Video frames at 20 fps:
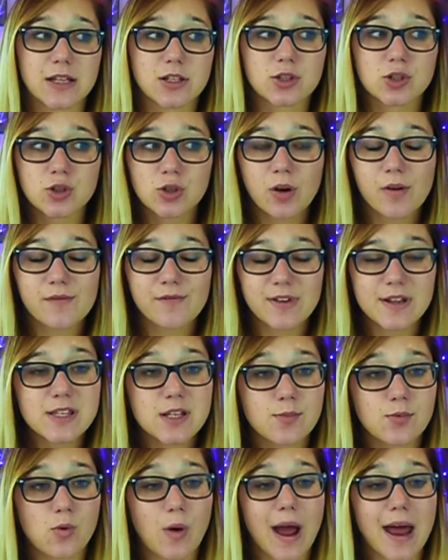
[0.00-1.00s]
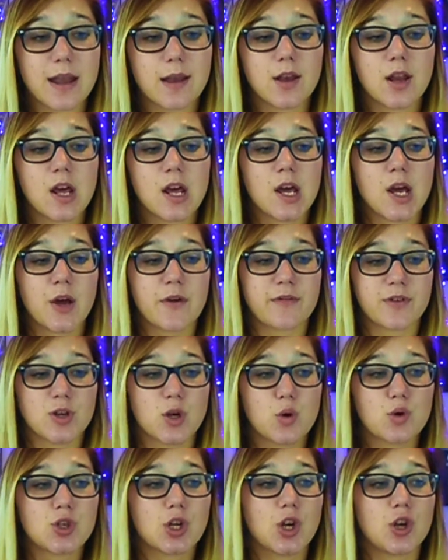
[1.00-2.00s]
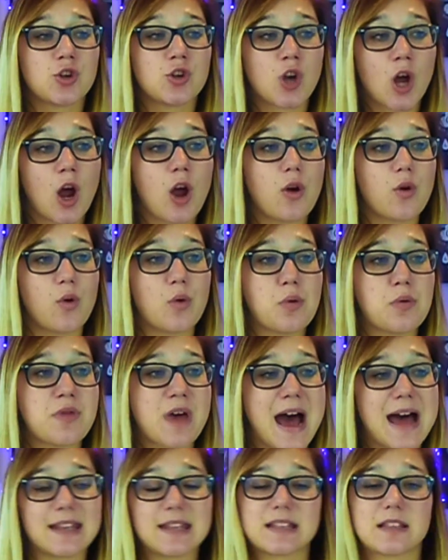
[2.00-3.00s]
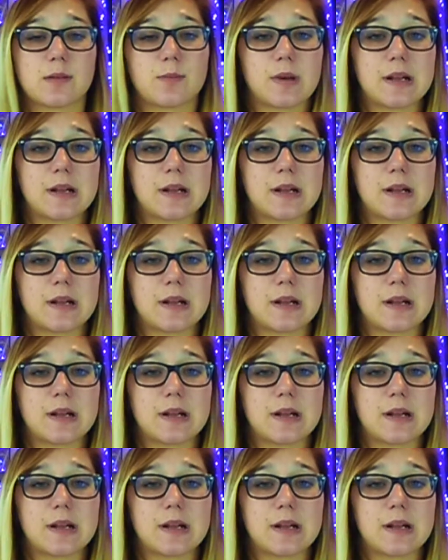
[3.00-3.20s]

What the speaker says: It's not visible, and for you to know that